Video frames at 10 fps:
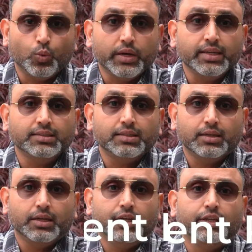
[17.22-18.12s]
One is
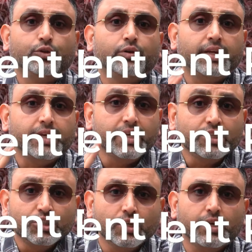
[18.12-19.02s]
your
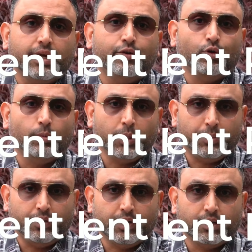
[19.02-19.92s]
initial enrollment
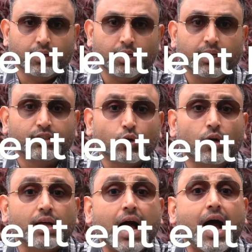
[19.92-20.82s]
period. It's
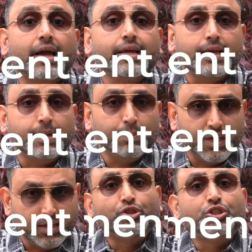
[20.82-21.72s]
called
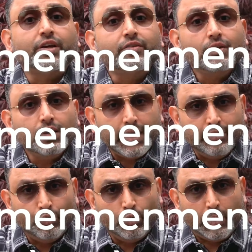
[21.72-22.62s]
IEP, General
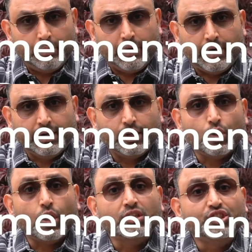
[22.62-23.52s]
Enrollment Period
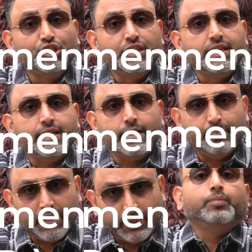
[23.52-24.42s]
called
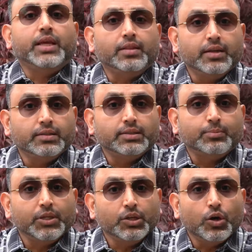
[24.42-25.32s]
GEP. Then there is
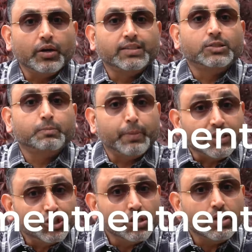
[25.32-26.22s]
something called a
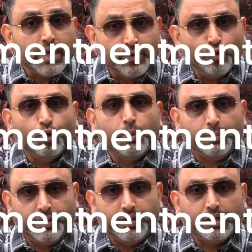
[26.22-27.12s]
Special
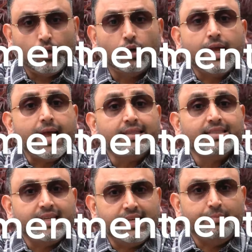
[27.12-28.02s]
Enrollment Period called
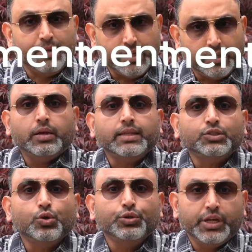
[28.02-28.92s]
SEP.
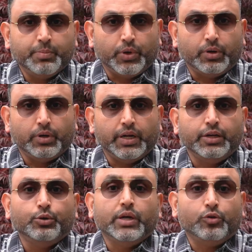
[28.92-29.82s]
Let's go deeper
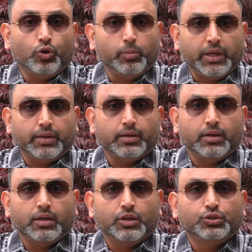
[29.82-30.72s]
into enrollment.
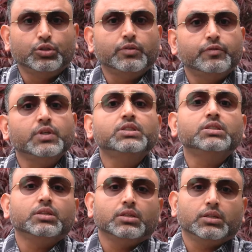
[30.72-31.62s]
So the first